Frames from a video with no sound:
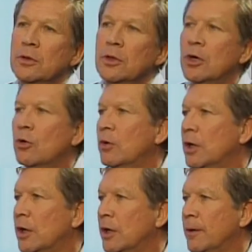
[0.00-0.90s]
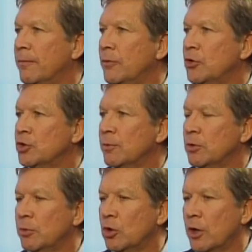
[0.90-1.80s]
You know, Jim,
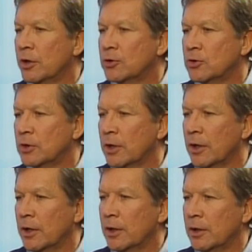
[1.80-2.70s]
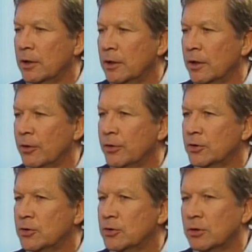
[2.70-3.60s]
to be honest, you know,
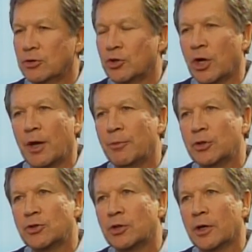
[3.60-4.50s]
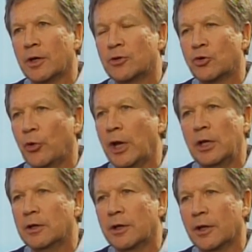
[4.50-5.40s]
this job is it's
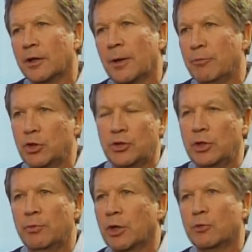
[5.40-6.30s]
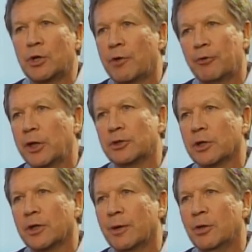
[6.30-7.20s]
great, and I'm busy, but we're not
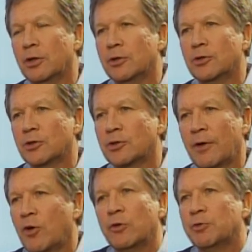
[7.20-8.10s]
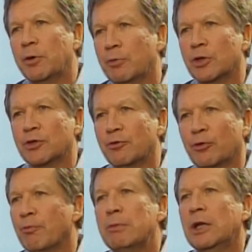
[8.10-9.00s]
frantic. I mean, it's just I've always been busy
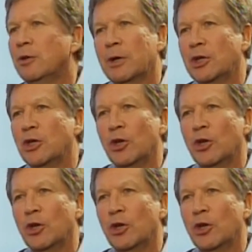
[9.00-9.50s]
for many, many